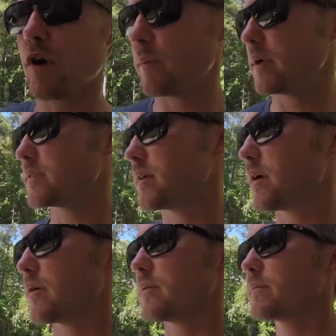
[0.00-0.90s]
on me,
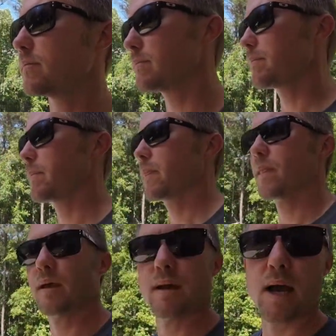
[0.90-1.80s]
so
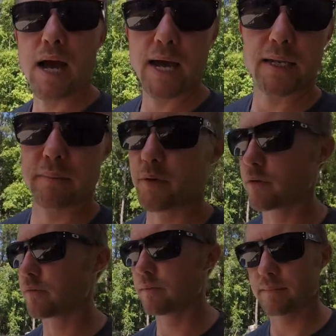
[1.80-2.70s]
I had to
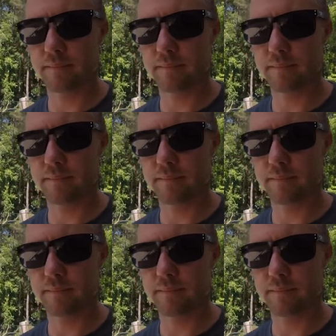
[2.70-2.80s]
move.